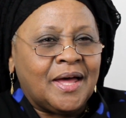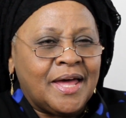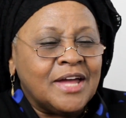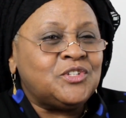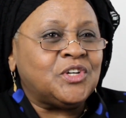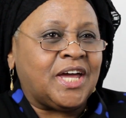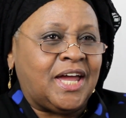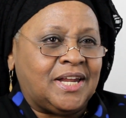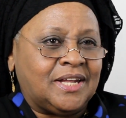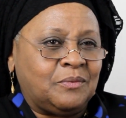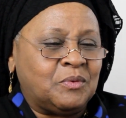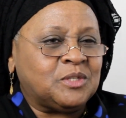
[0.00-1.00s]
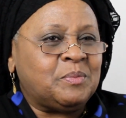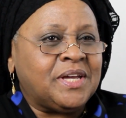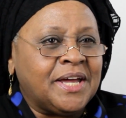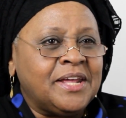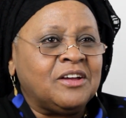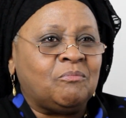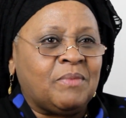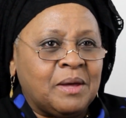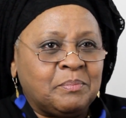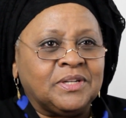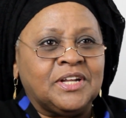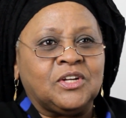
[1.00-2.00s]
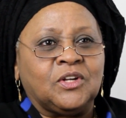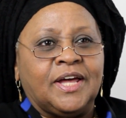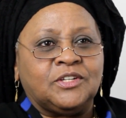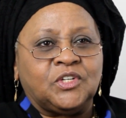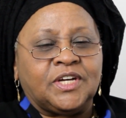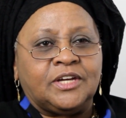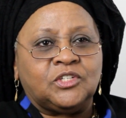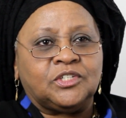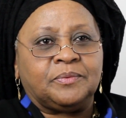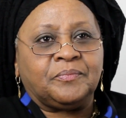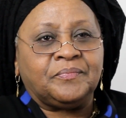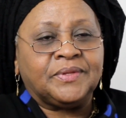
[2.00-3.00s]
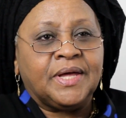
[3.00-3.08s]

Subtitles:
educated. It was the beginning of my political education.